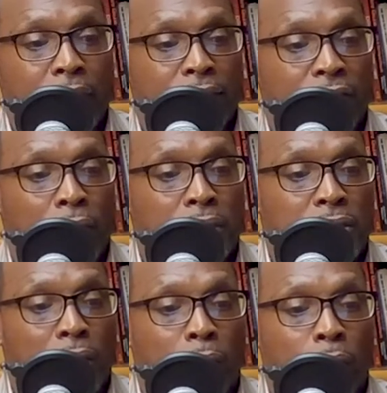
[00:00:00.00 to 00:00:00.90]
really
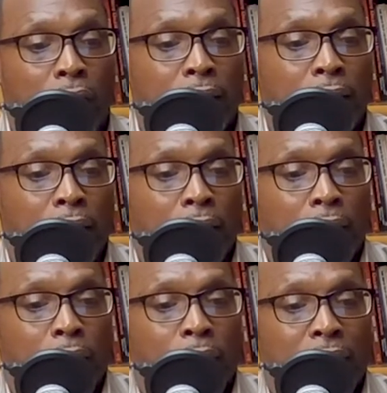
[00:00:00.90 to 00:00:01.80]
focused on what,
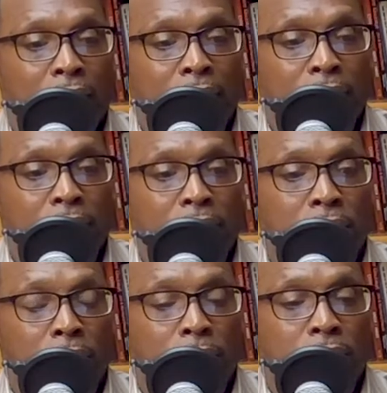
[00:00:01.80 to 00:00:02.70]
what they need to
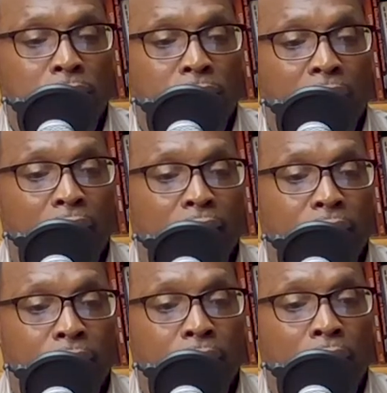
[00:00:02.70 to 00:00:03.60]
do to
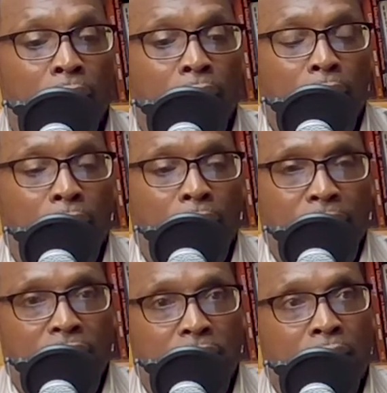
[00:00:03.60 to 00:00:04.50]
recover. Uh,
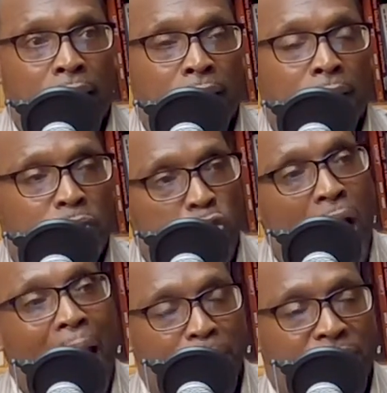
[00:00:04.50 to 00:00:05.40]
they, they end up
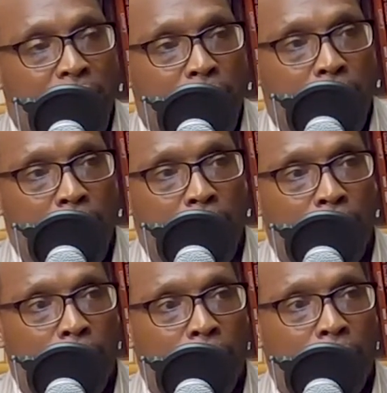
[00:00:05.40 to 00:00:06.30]
trapped
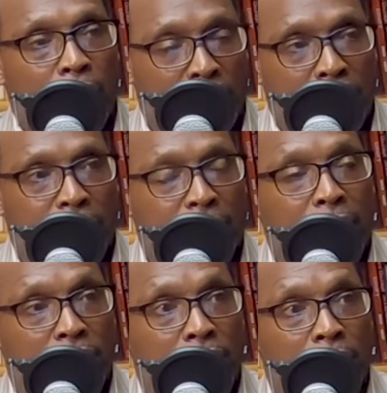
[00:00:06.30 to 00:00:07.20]
in their
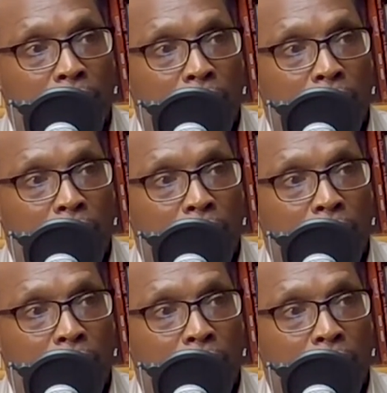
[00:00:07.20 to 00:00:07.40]
addiction.